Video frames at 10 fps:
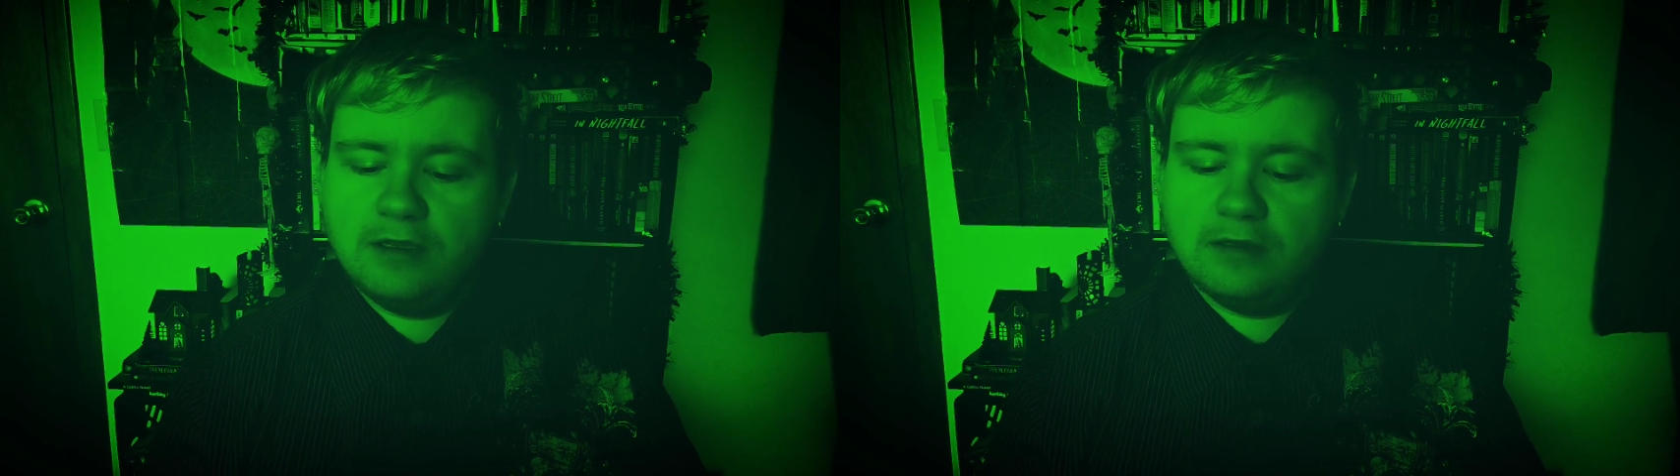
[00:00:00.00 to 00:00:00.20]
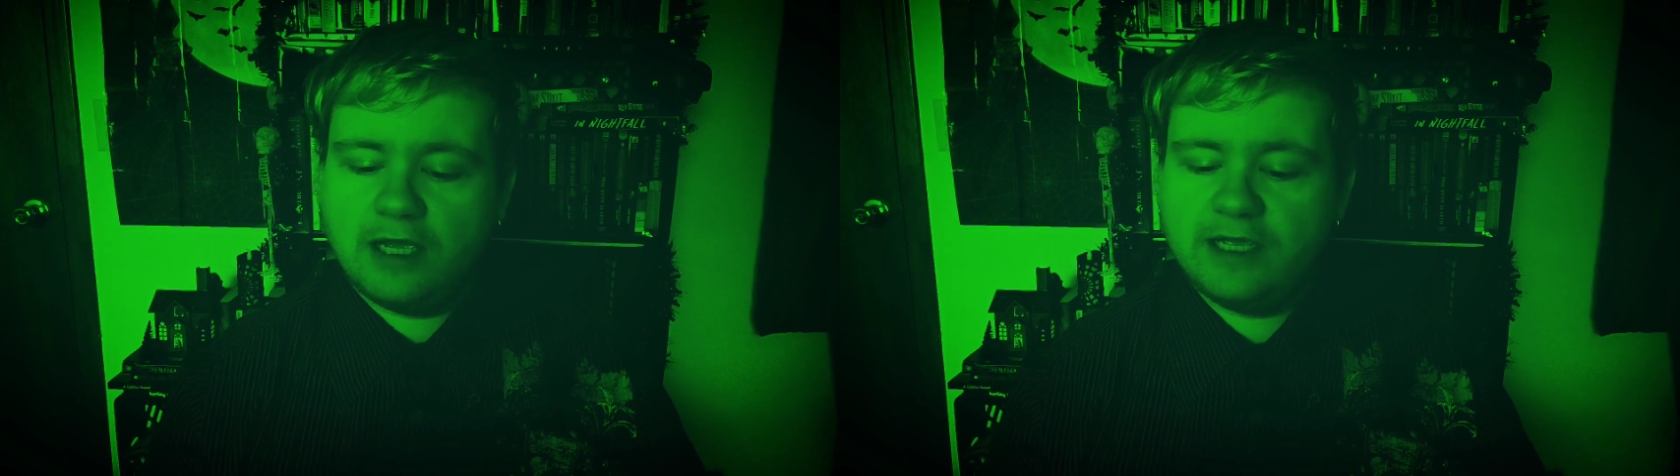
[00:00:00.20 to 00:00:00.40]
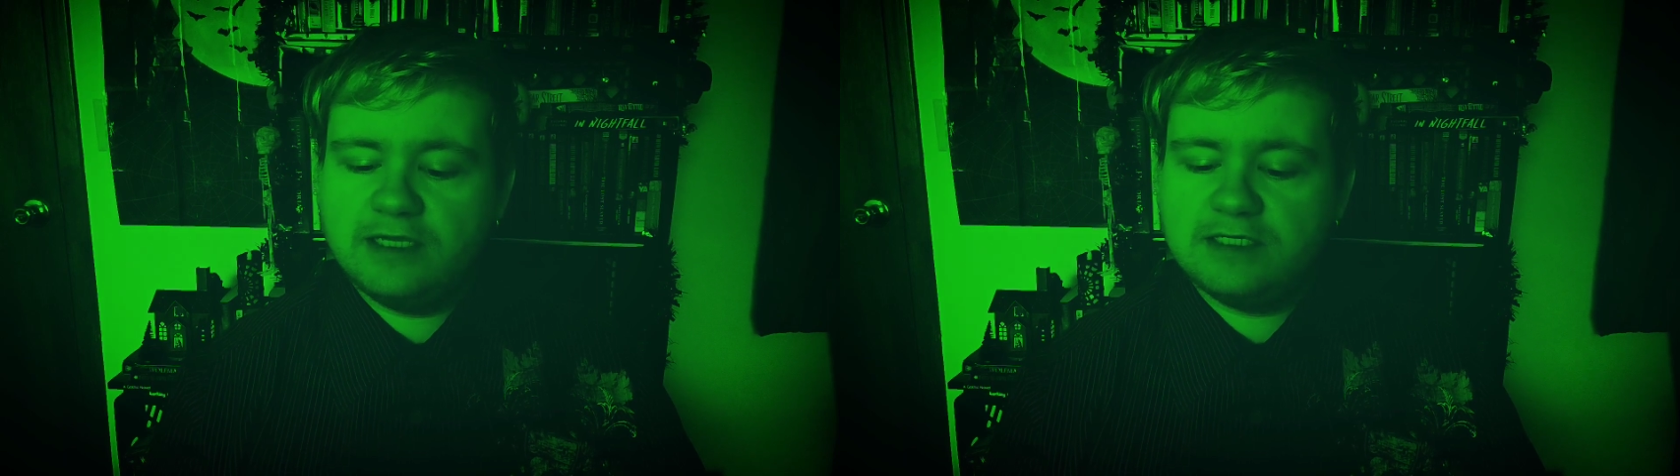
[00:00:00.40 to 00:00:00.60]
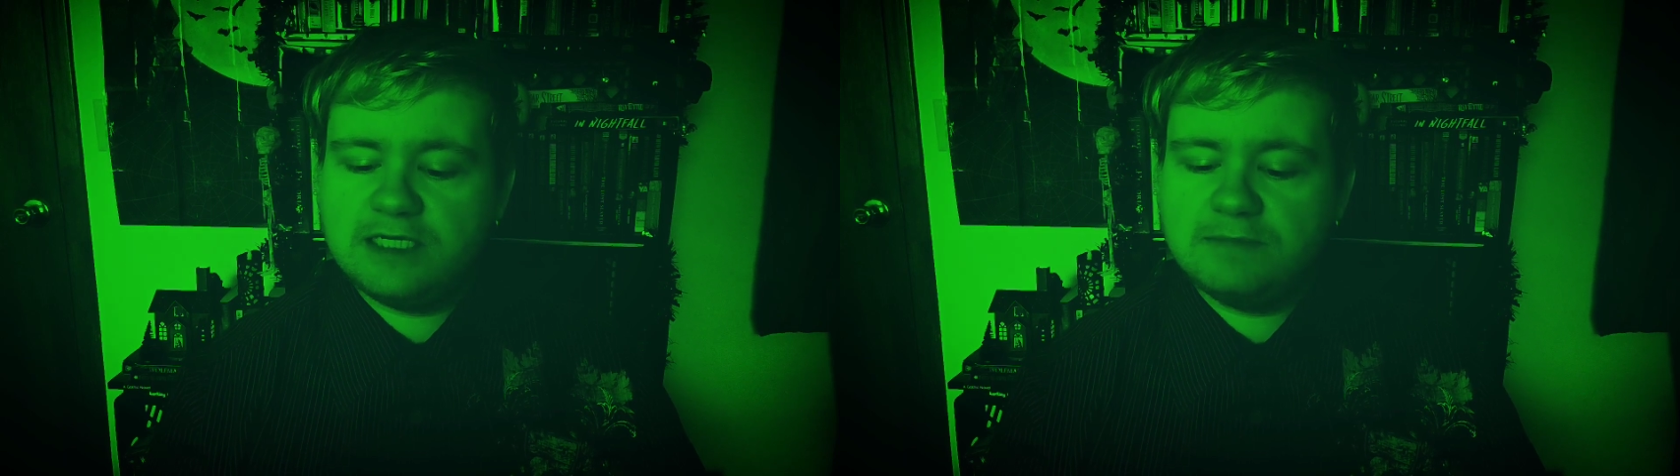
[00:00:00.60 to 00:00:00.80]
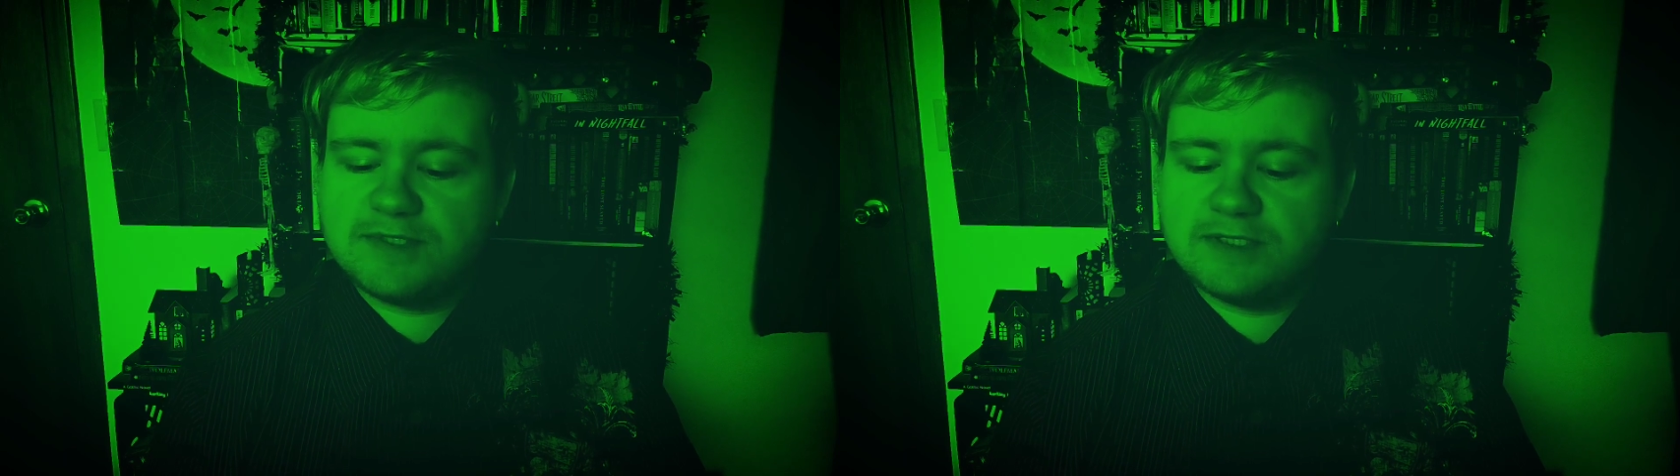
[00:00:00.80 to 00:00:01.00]
lie in
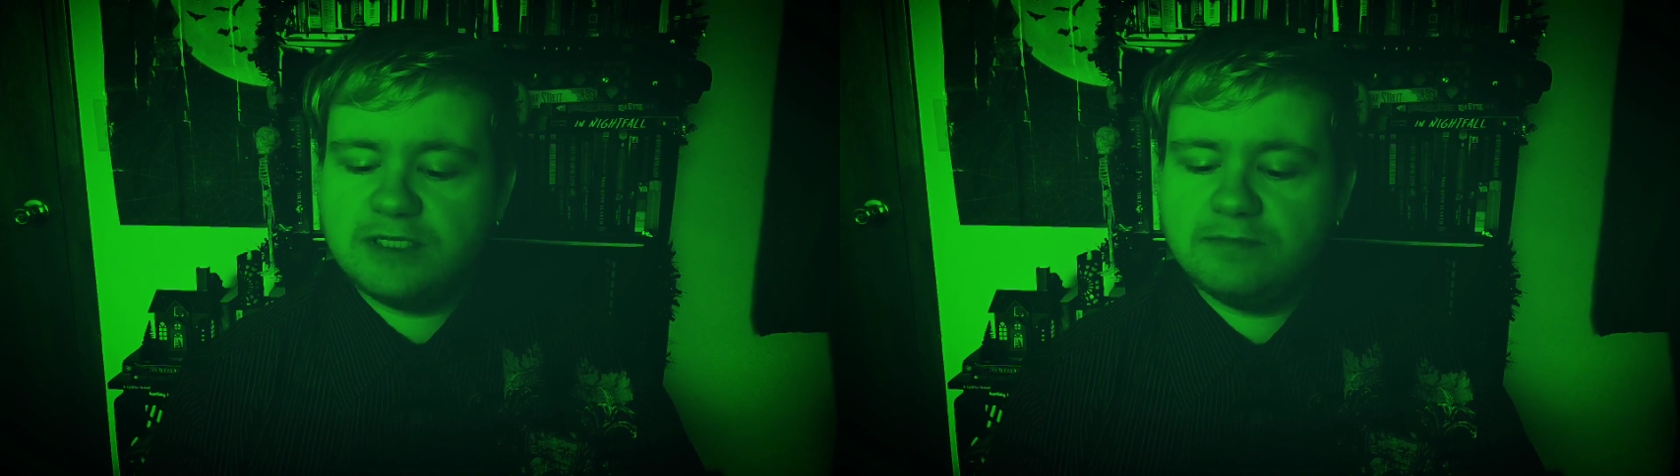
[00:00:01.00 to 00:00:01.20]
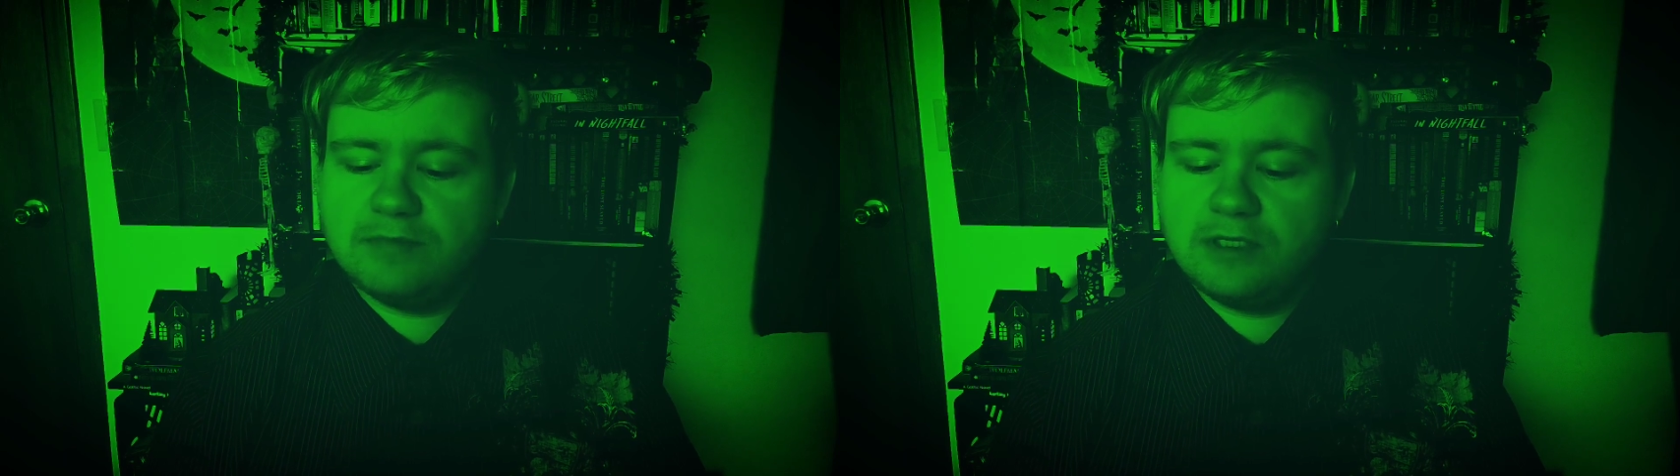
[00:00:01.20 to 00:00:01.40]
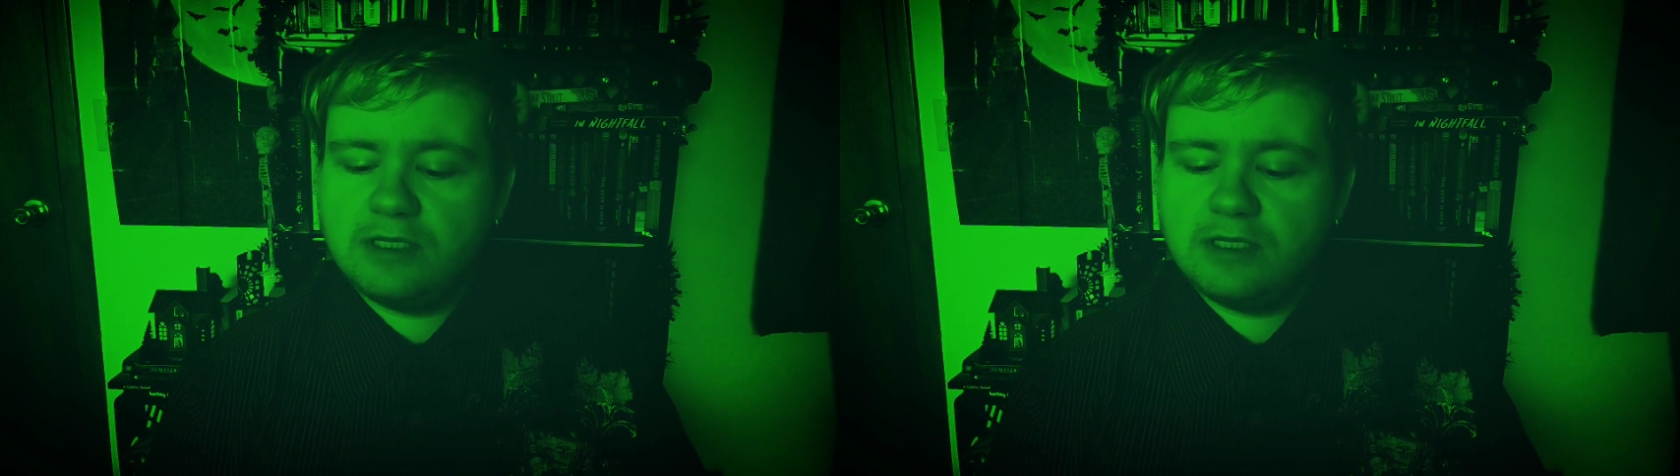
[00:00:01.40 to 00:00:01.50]
deep sleep